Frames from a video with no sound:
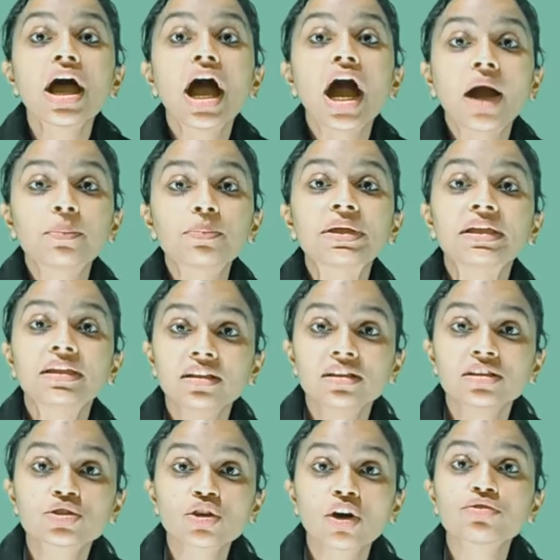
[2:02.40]
up
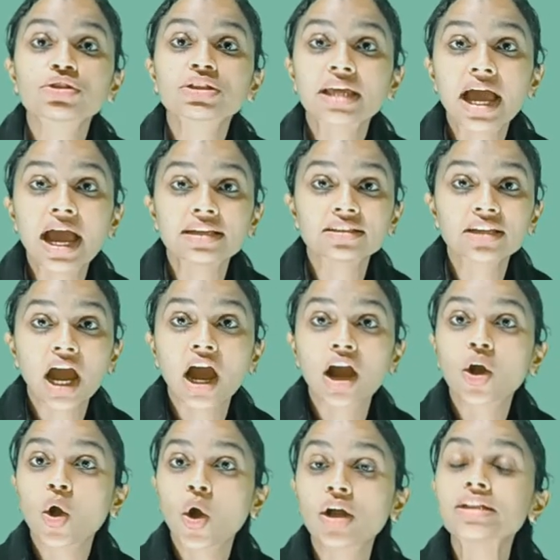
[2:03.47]
hills of sand are
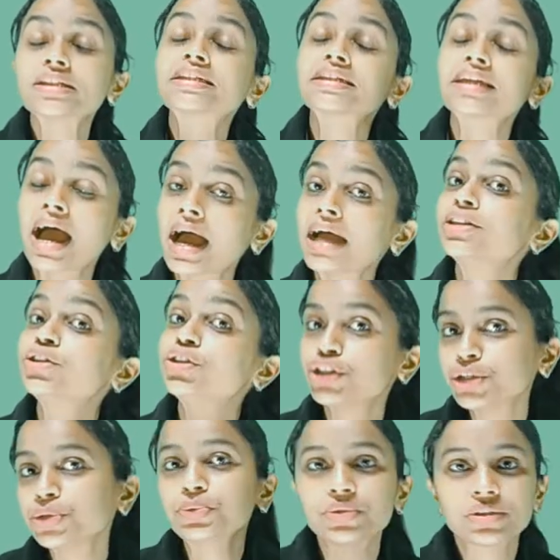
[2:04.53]
called sand
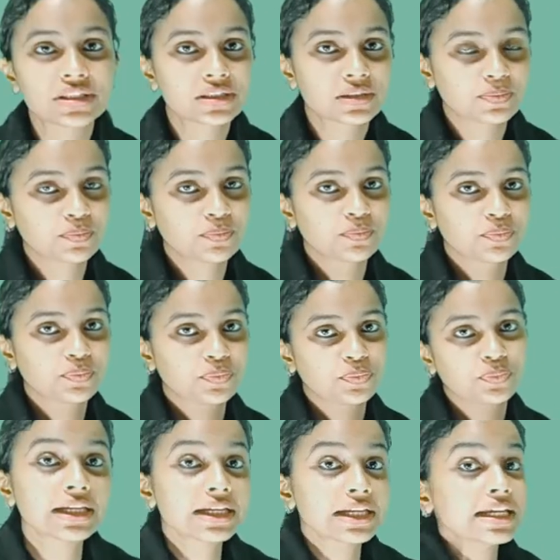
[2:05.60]
dunes.
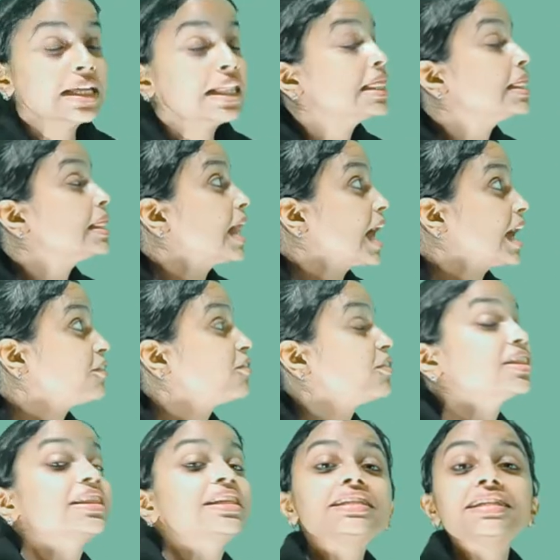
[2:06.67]
Life
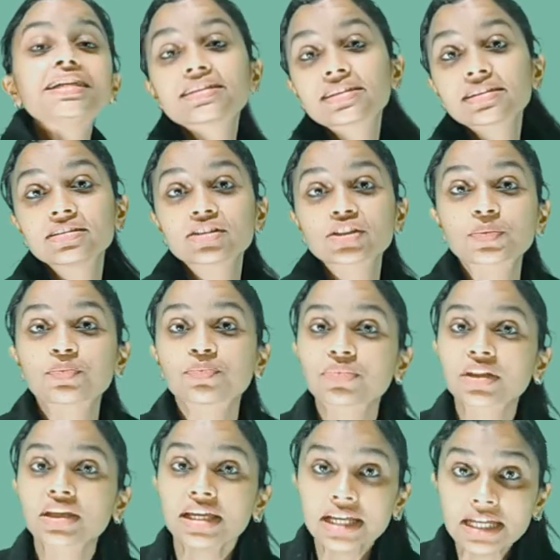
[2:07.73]
in the desert.
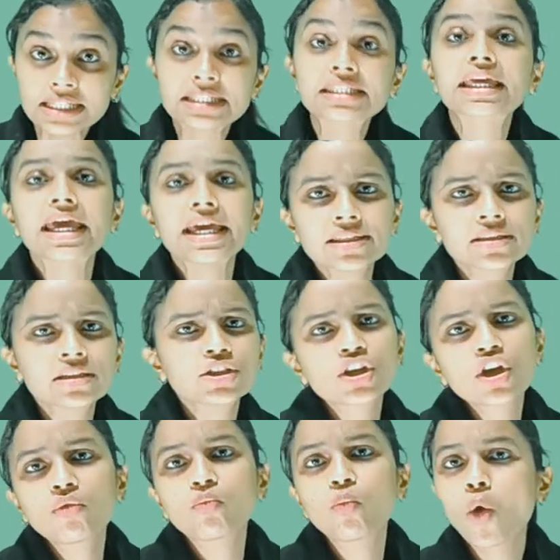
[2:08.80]
Scarcity
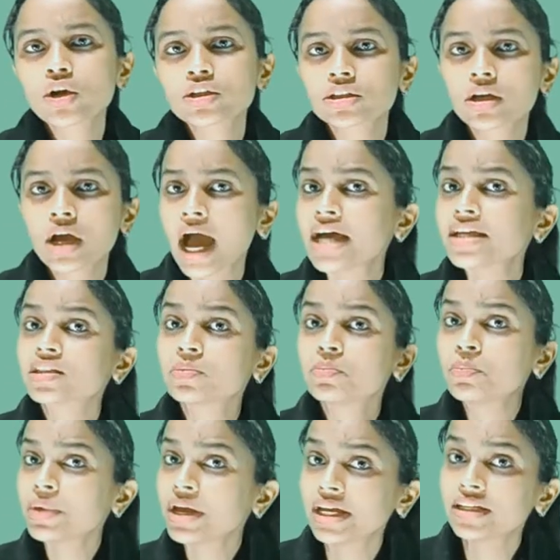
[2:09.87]
of water has
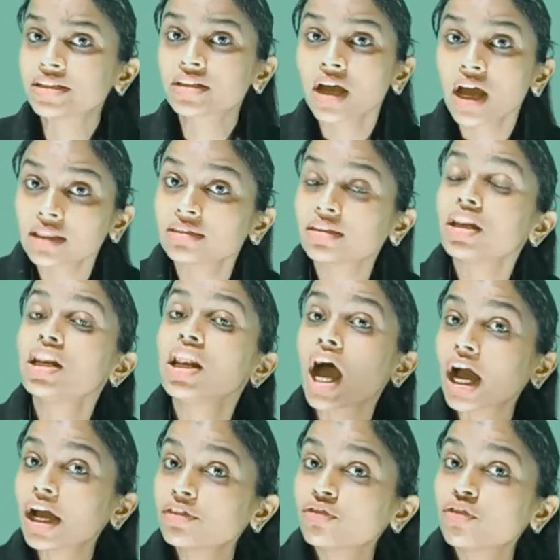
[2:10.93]
made the
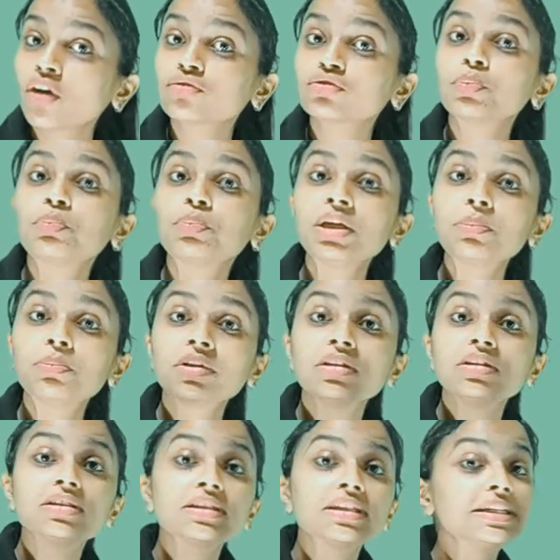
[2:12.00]
life of the people
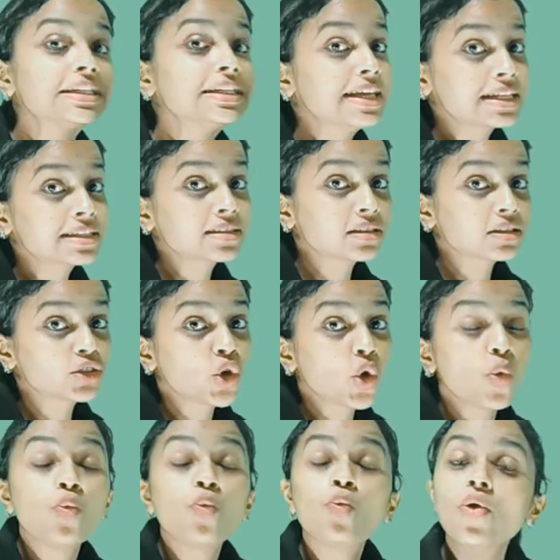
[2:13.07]
in the desert
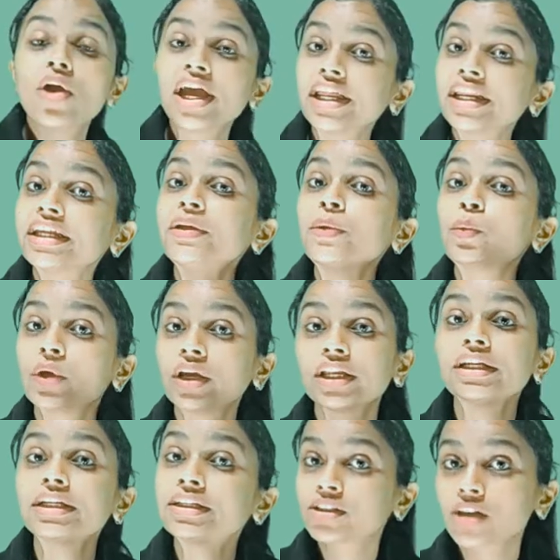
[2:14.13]
very,
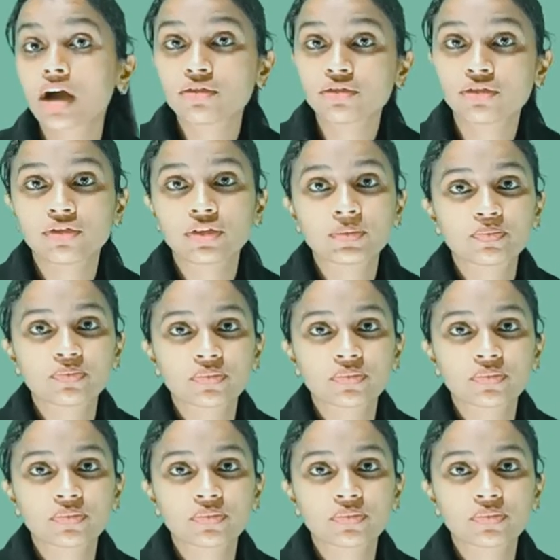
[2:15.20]
very tough.